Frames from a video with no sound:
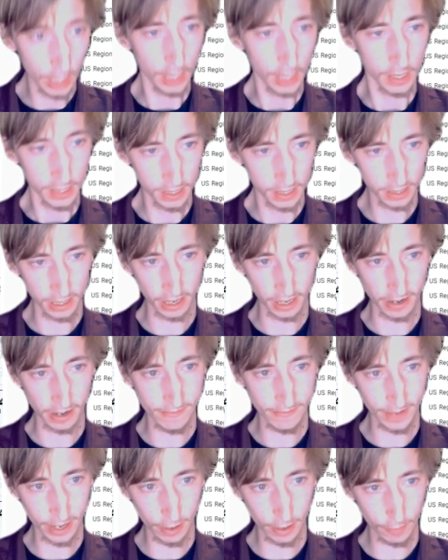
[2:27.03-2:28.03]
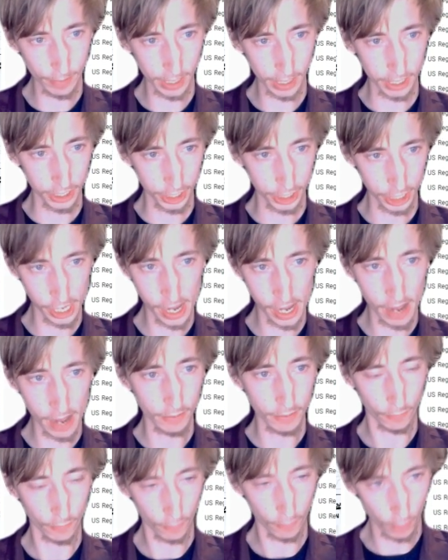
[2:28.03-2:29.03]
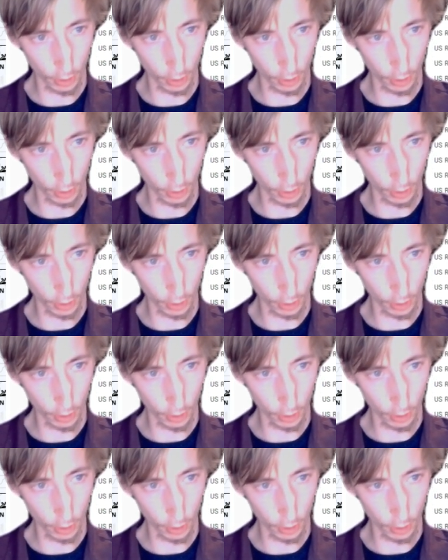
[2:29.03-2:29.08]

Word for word: there's a little bit chance for